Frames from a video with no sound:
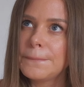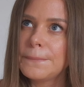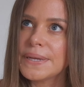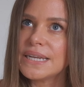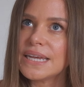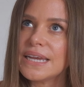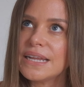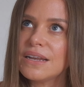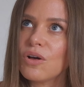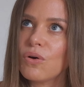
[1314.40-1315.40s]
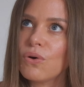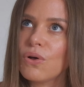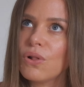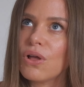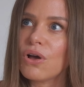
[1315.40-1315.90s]
but in
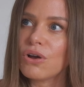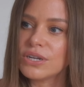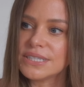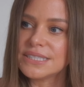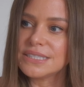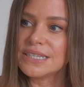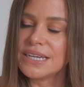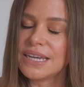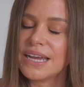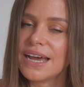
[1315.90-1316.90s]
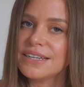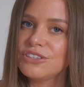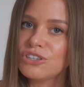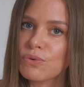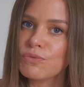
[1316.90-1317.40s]
all honesty, I
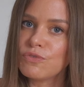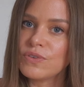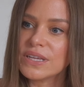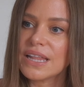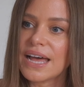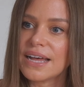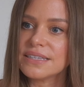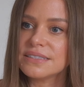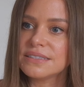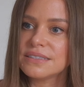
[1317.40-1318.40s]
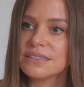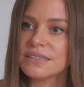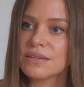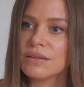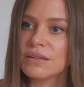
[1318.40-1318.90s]
don't feel as
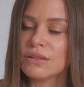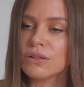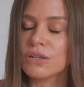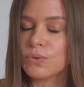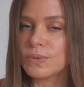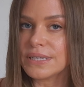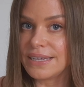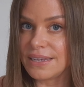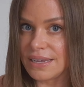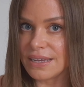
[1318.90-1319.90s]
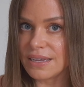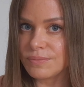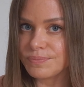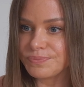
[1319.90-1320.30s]
lonely here